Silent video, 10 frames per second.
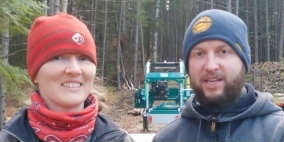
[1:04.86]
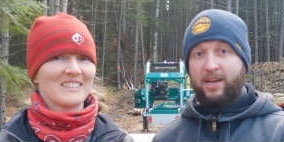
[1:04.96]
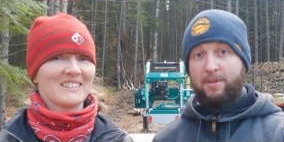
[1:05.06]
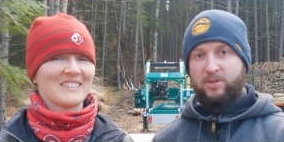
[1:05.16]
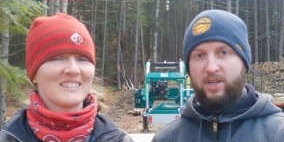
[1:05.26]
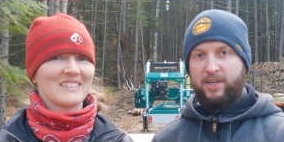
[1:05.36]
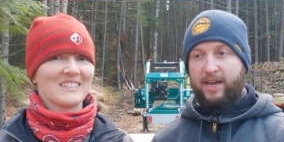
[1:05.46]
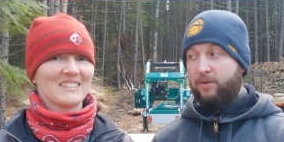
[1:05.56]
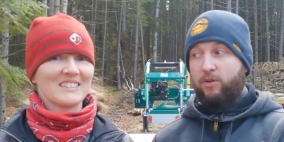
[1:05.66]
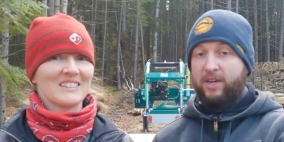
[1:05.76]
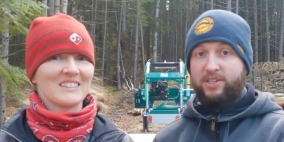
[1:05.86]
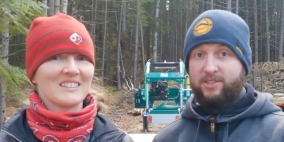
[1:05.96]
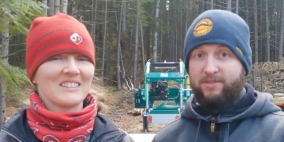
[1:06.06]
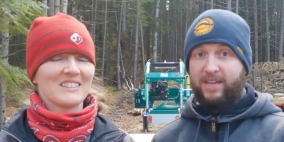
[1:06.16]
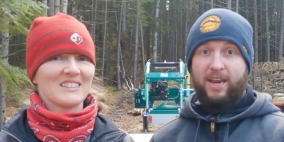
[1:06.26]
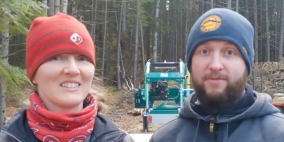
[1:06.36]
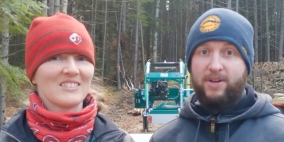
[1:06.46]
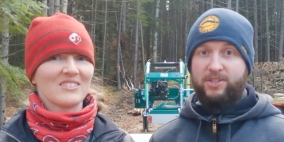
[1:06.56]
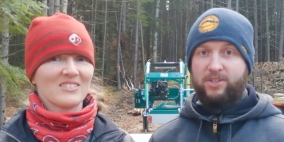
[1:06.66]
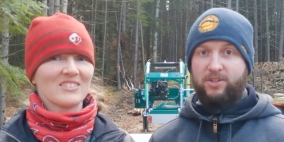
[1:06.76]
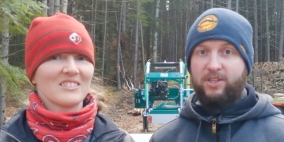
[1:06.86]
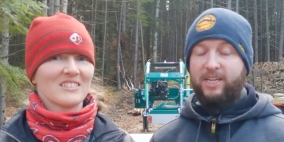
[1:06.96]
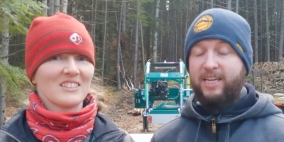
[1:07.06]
Speaker 1: thing upside down, or at least get it vertical.